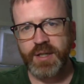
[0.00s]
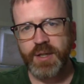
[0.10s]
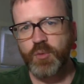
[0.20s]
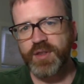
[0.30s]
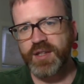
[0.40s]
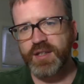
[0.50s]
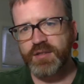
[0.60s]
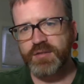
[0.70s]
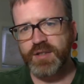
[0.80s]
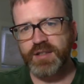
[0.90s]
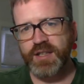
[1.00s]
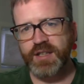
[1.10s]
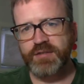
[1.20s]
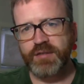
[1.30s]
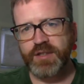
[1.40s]
With indirect
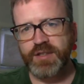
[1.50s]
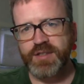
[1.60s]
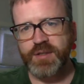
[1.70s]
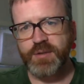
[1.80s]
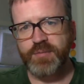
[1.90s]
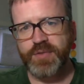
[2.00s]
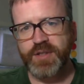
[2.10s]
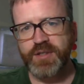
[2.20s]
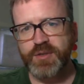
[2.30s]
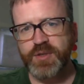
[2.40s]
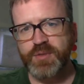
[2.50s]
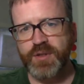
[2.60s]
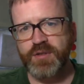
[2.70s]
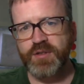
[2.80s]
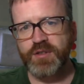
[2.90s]
negative evidence, though, the issue is
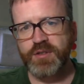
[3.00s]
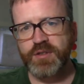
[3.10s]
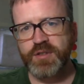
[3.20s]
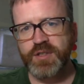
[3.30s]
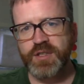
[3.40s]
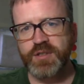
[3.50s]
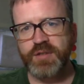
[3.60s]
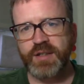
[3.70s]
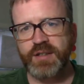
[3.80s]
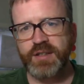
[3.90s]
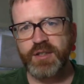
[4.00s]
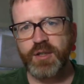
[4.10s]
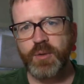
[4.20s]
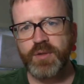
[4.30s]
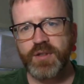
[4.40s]
whether the learner can correctly
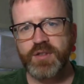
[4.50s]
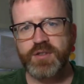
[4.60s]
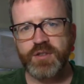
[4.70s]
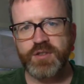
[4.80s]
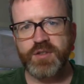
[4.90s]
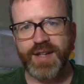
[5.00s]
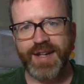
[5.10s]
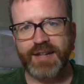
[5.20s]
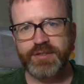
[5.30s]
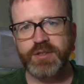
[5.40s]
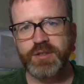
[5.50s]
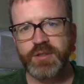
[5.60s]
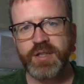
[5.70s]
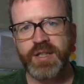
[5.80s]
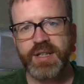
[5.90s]
know that the structure they haven't
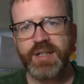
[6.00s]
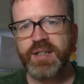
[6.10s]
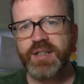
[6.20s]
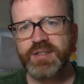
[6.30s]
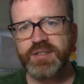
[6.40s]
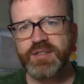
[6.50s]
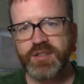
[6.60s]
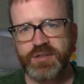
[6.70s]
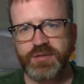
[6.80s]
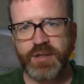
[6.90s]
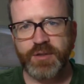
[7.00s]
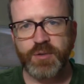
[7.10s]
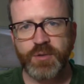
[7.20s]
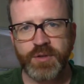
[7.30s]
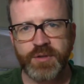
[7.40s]
heard isn't just around the
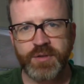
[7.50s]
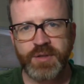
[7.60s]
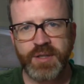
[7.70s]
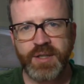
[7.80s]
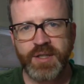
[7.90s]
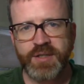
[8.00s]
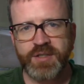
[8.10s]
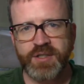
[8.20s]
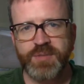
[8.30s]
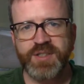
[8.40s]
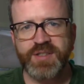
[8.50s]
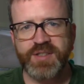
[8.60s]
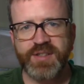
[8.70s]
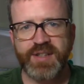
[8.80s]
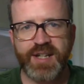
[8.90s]
corner. Just because
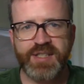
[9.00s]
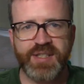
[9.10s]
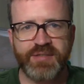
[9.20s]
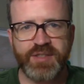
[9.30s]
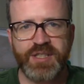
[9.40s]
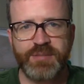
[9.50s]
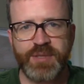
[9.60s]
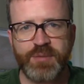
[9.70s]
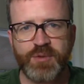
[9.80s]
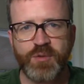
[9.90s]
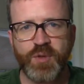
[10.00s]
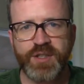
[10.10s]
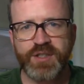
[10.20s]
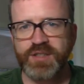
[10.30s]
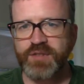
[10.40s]
the last 17 people who
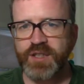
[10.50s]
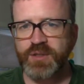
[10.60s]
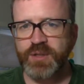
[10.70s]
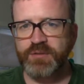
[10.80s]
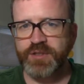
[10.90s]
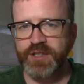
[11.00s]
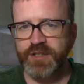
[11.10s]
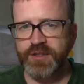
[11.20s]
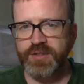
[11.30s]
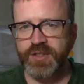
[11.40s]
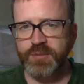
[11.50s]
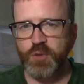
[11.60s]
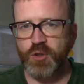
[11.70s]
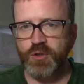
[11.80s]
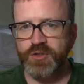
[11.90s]
wanted to invite you out for dinner said
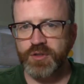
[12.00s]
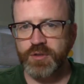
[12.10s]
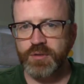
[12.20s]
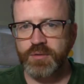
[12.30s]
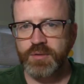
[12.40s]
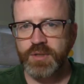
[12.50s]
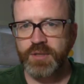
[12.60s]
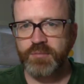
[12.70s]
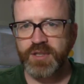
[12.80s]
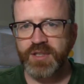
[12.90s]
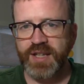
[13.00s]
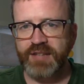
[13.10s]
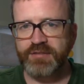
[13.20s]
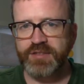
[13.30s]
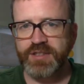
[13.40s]
mokosoyo, meaning
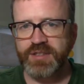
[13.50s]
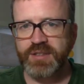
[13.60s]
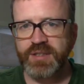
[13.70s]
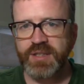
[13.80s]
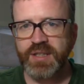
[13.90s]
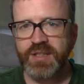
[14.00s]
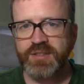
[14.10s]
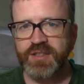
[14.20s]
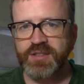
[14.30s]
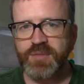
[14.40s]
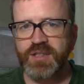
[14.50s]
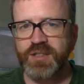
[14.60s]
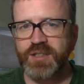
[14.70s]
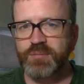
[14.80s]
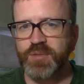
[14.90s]
have eaten, doesn't mean
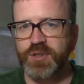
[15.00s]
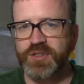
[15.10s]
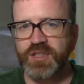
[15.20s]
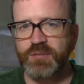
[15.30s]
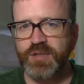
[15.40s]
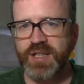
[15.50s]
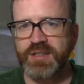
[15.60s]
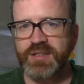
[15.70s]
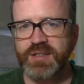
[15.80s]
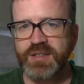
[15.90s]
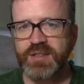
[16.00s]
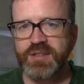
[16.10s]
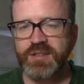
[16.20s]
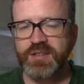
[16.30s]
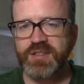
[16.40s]
that person number 18 isn't
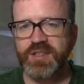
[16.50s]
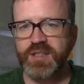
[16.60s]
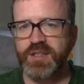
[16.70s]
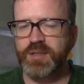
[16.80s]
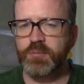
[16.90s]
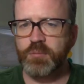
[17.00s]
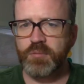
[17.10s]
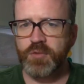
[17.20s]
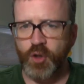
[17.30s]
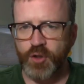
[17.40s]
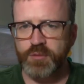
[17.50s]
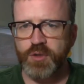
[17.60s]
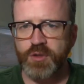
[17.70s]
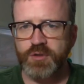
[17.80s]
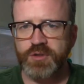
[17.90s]
going to say nonon
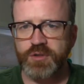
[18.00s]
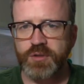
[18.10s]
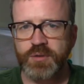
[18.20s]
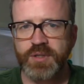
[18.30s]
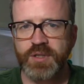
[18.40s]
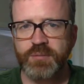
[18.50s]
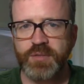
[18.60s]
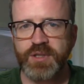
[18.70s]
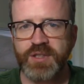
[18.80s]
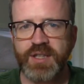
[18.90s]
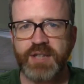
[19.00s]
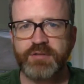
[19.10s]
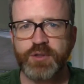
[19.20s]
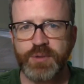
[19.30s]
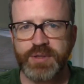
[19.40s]
mokosoyo, meaning have
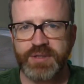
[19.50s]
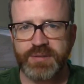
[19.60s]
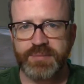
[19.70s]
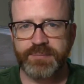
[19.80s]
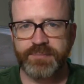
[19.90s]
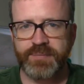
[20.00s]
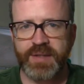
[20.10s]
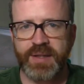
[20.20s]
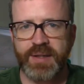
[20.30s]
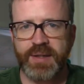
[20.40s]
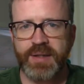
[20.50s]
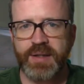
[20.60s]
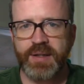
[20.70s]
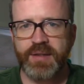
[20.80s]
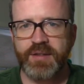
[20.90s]
you eaten.
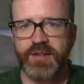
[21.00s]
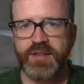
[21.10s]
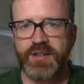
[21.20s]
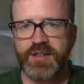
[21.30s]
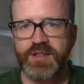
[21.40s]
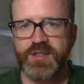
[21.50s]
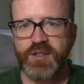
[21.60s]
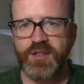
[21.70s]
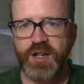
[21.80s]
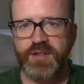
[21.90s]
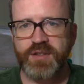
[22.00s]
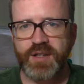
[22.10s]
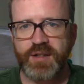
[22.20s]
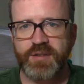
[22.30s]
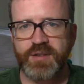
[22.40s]
The thing that is not
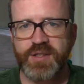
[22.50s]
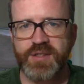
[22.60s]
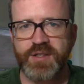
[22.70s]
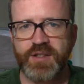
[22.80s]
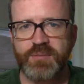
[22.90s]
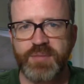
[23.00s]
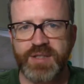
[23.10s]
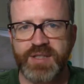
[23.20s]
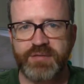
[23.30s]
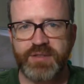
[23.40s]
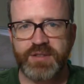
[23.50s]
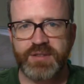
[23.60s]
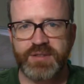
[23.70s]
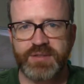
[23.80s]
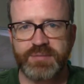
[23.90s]
there is not the best
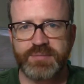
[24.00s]
evidence.